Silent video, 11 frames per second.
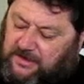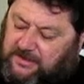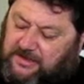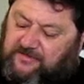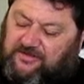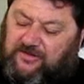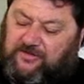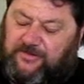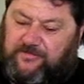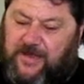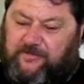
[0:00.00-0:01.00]
give us a little
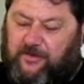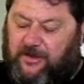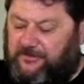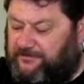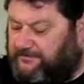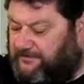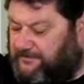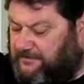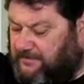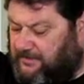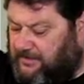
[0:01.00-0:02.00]
bit of backbone
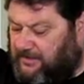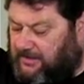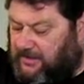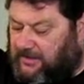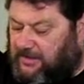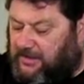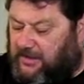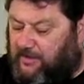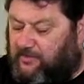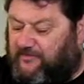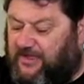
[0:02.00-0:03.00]

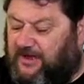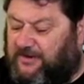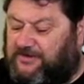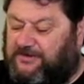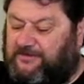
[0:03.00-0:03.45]
uh, without